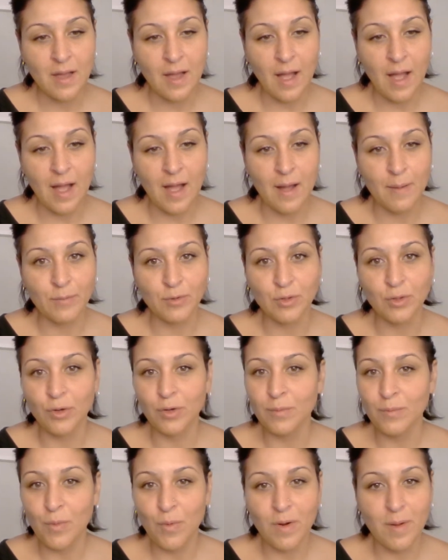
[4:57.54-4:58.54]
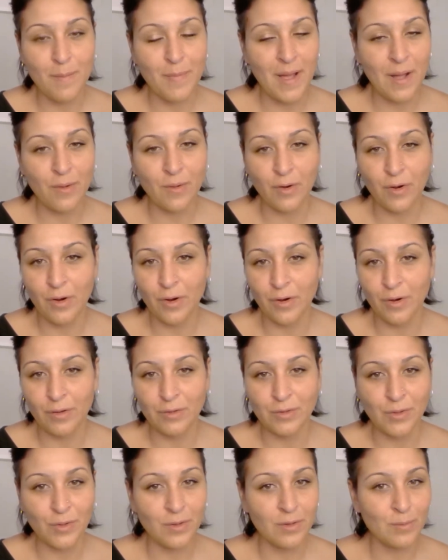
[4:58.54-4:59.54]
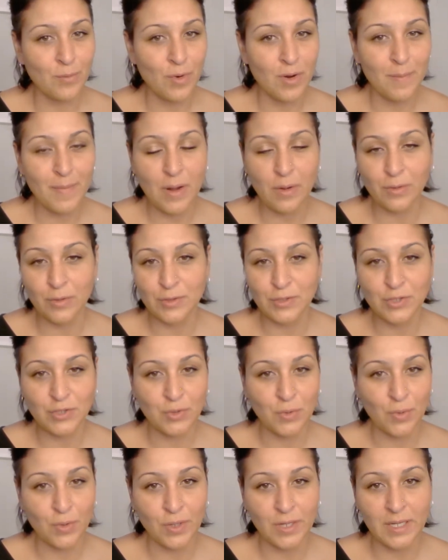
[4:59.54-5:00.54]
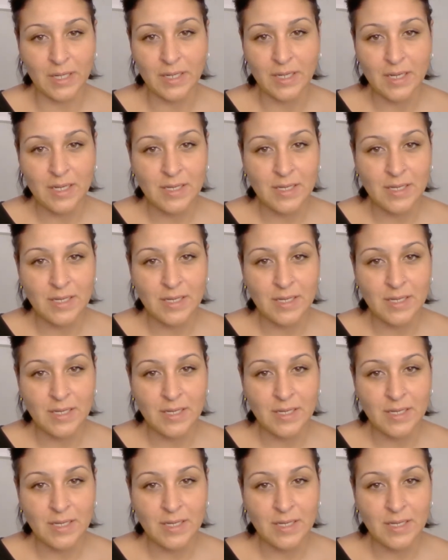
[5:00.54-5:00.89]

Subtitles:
learn more about her, learn more about her story,